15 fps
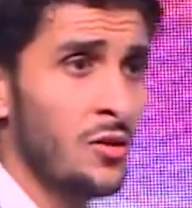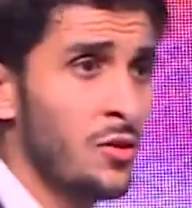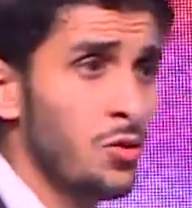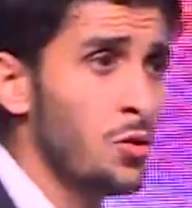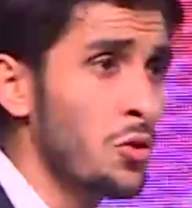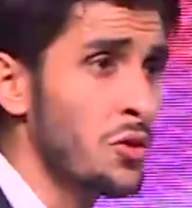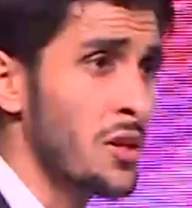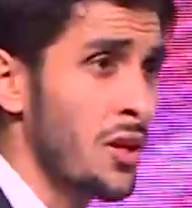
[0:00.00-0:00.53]

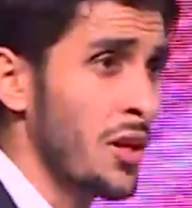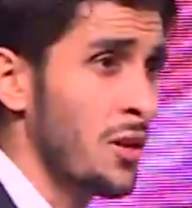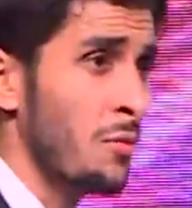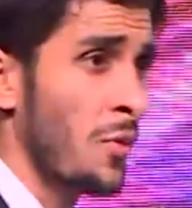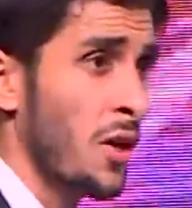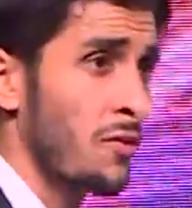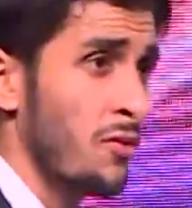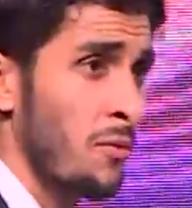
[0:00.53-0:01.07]
Turing and
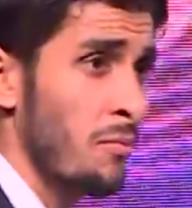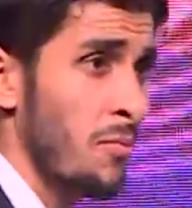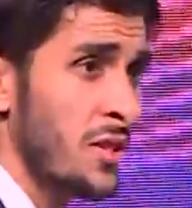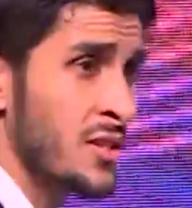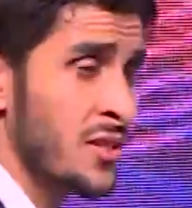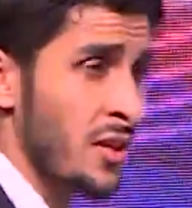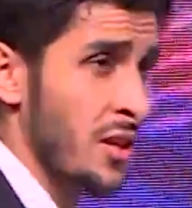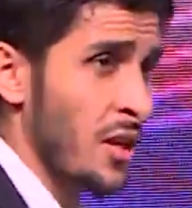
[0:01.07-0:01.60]
Marvin
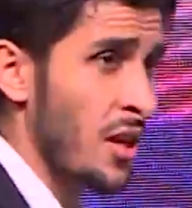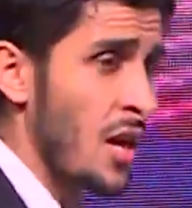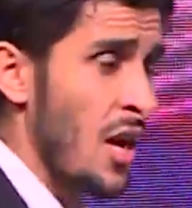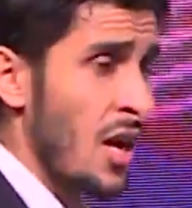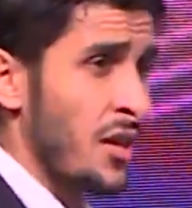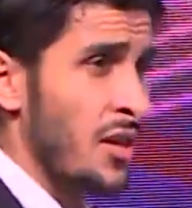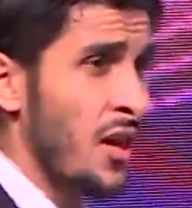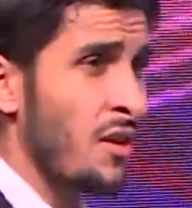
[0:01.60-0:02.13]
Minsky.
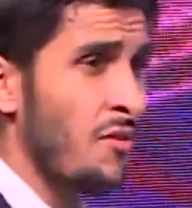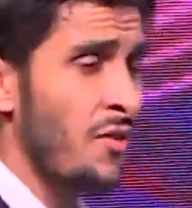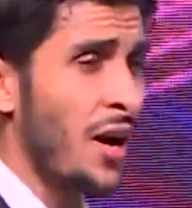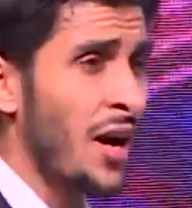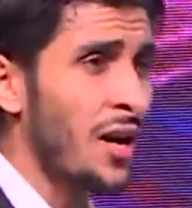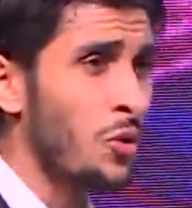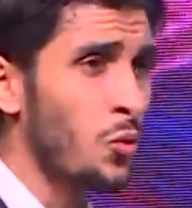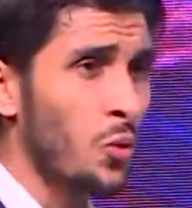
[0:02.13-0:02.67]
They've
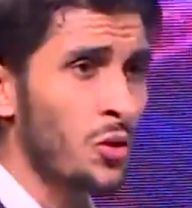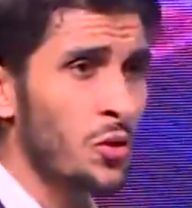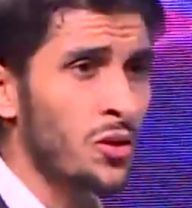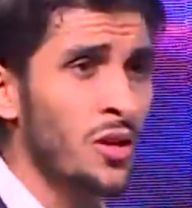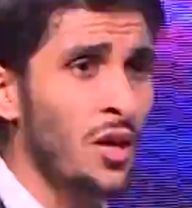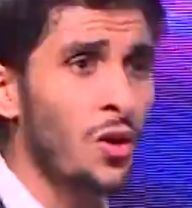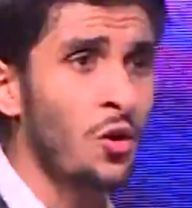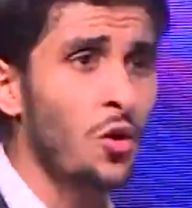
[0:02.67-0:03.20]
had what
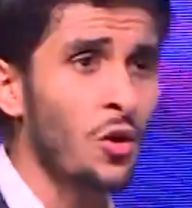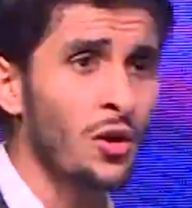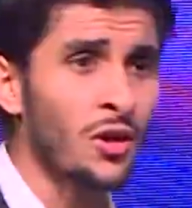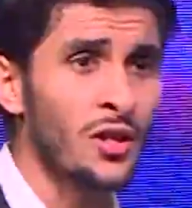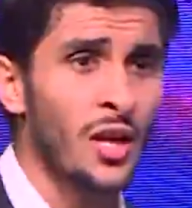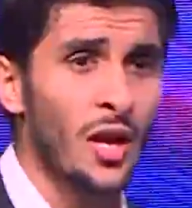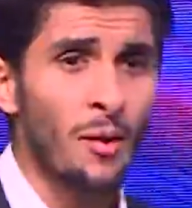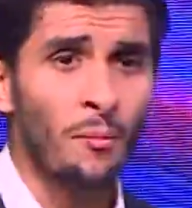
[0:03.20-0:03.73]
they call
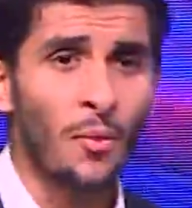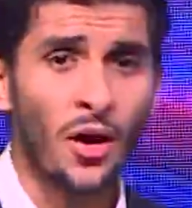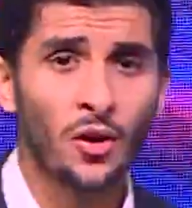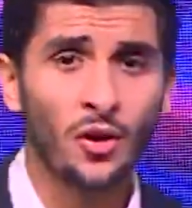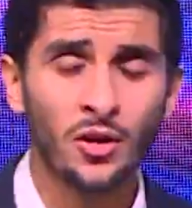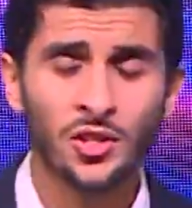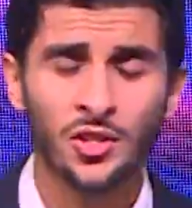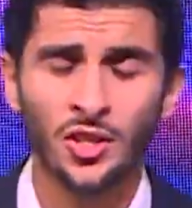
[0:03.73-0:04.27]

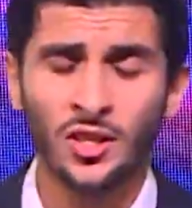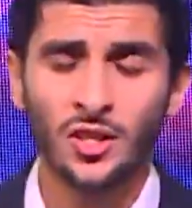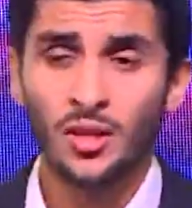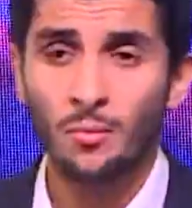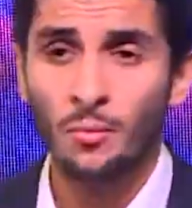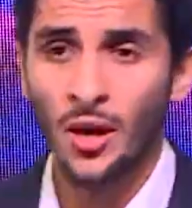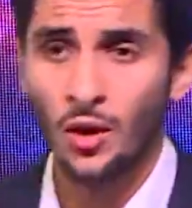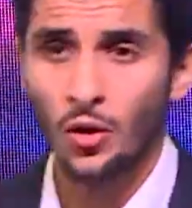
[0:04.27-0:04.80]

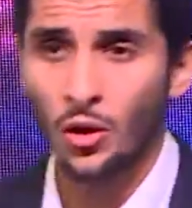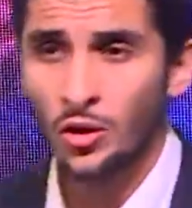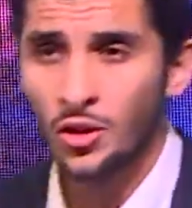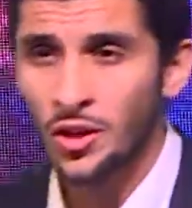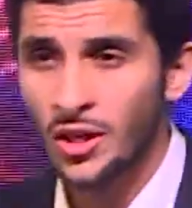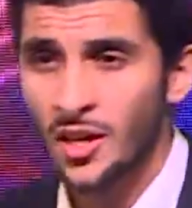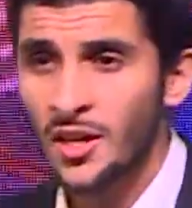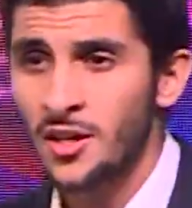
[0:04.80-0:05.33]

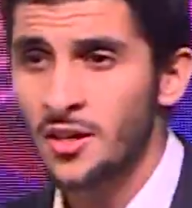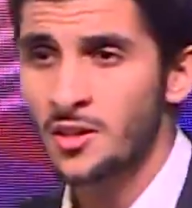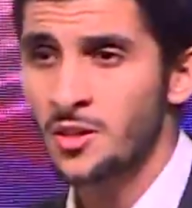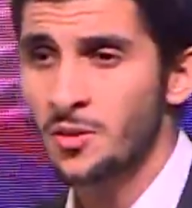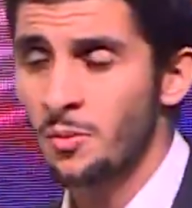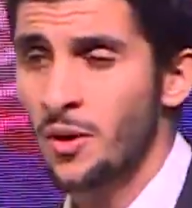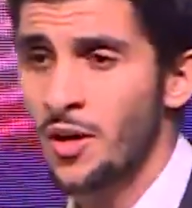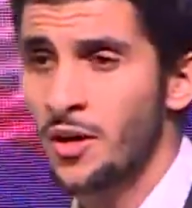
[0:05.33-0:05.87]
biologically
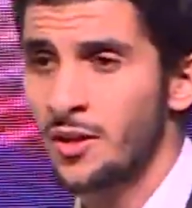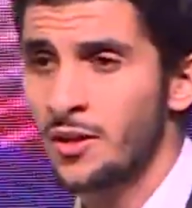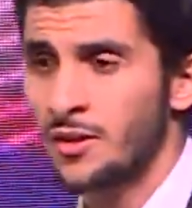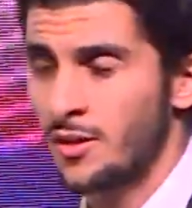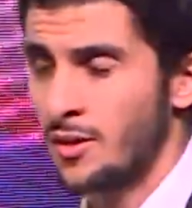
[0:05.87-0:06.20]
inspired